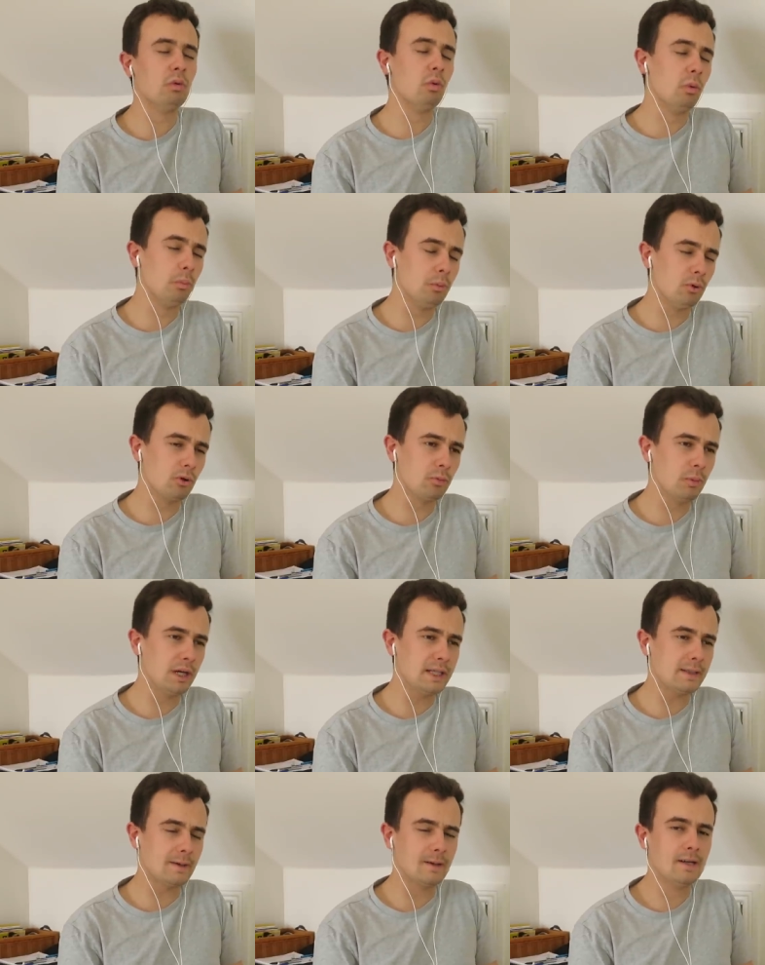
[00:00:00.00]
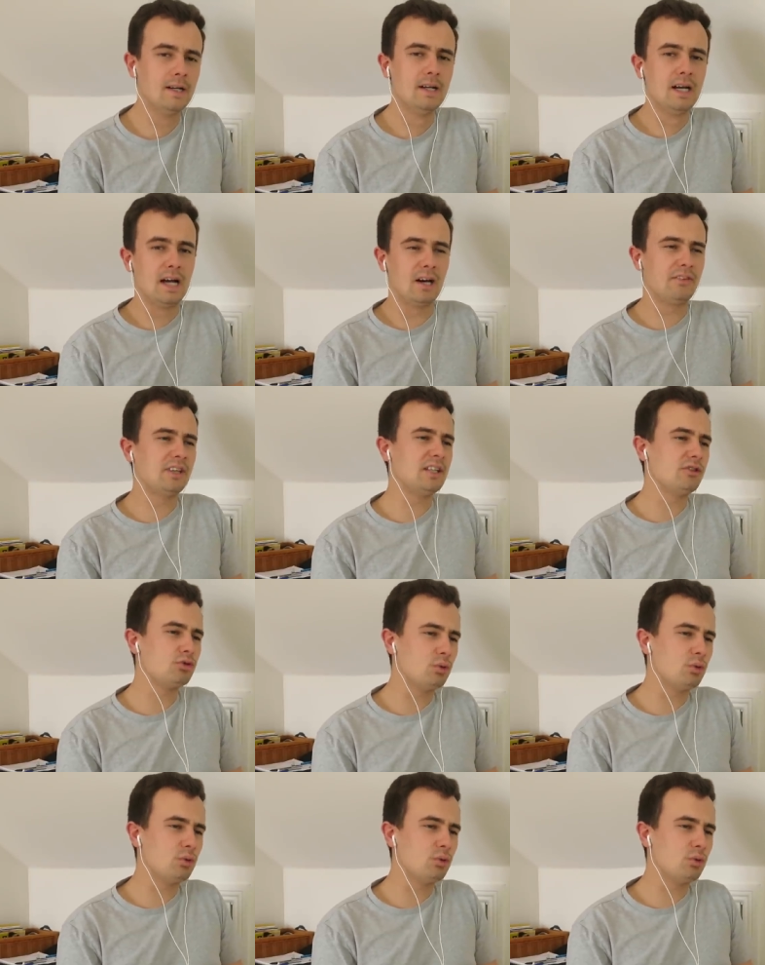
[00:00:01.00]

with one bookmaker. I think he's